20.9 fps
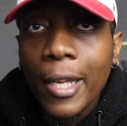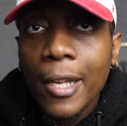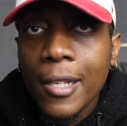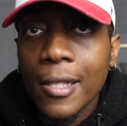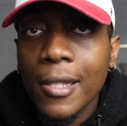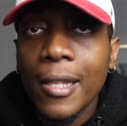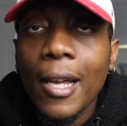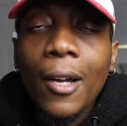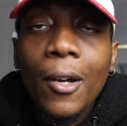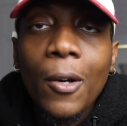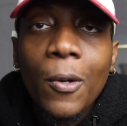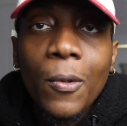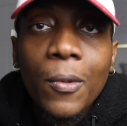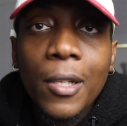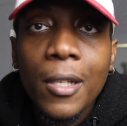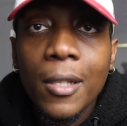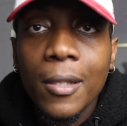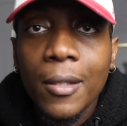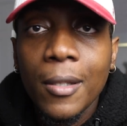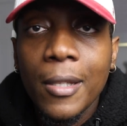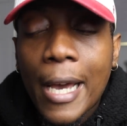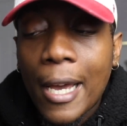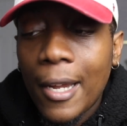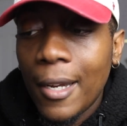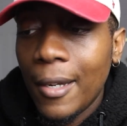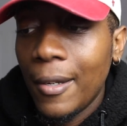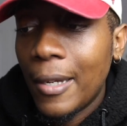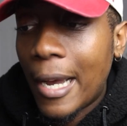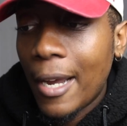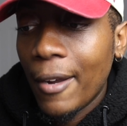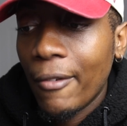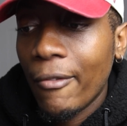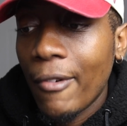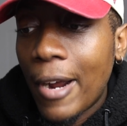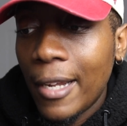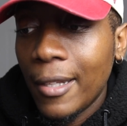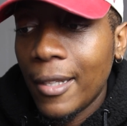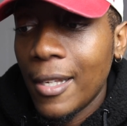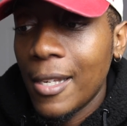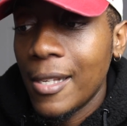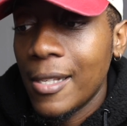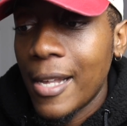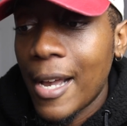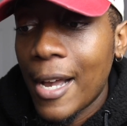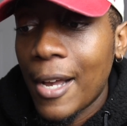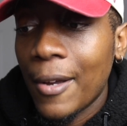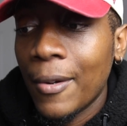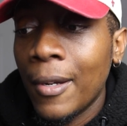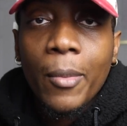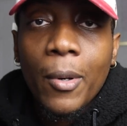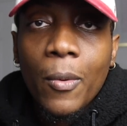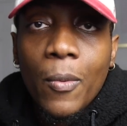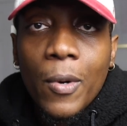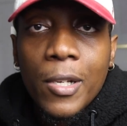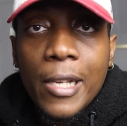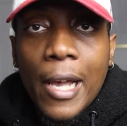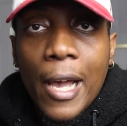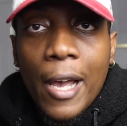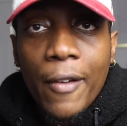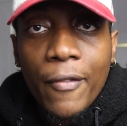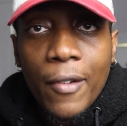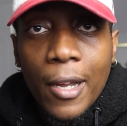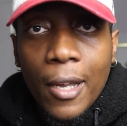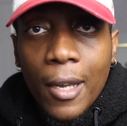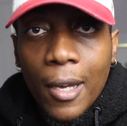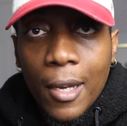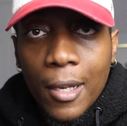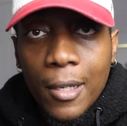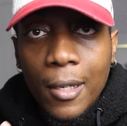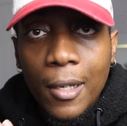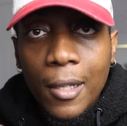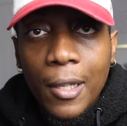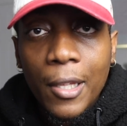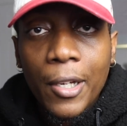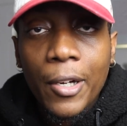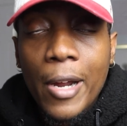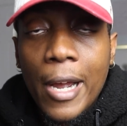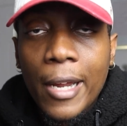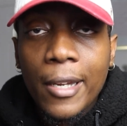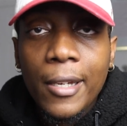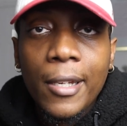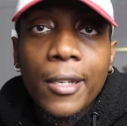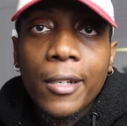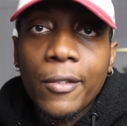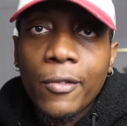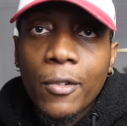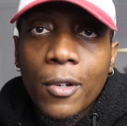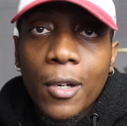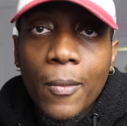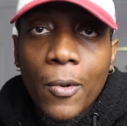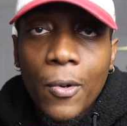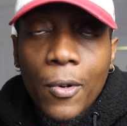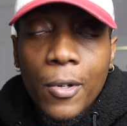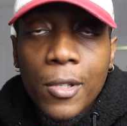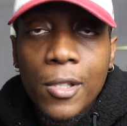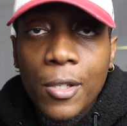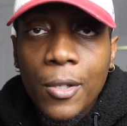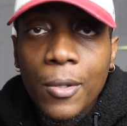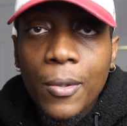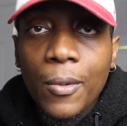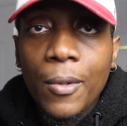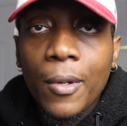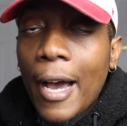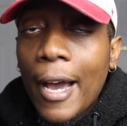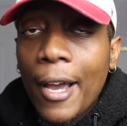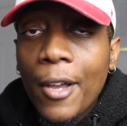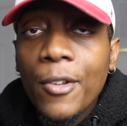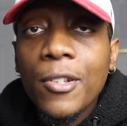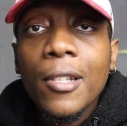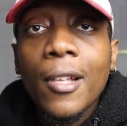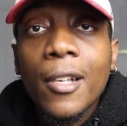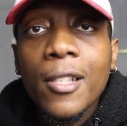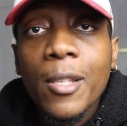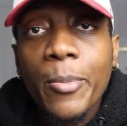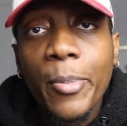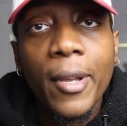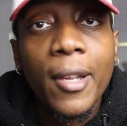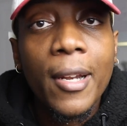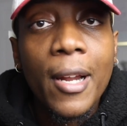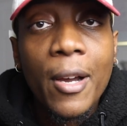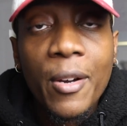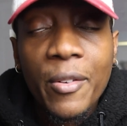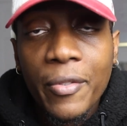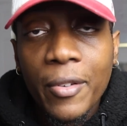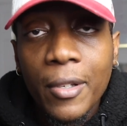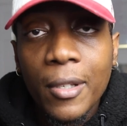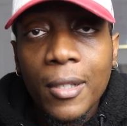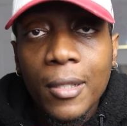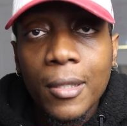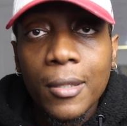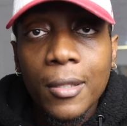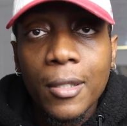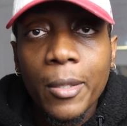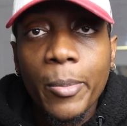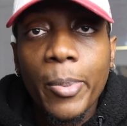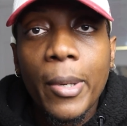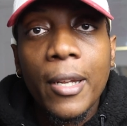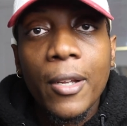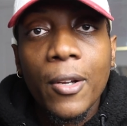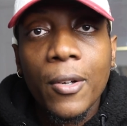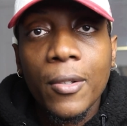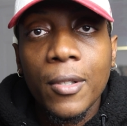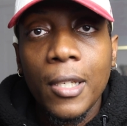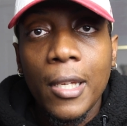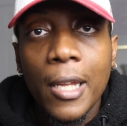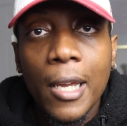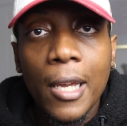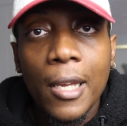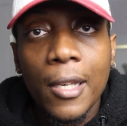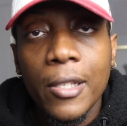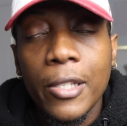yes, not only that I write things down, but once I have a clear idea of what I'm going to do, I usually like to pick an outfit depending on the day.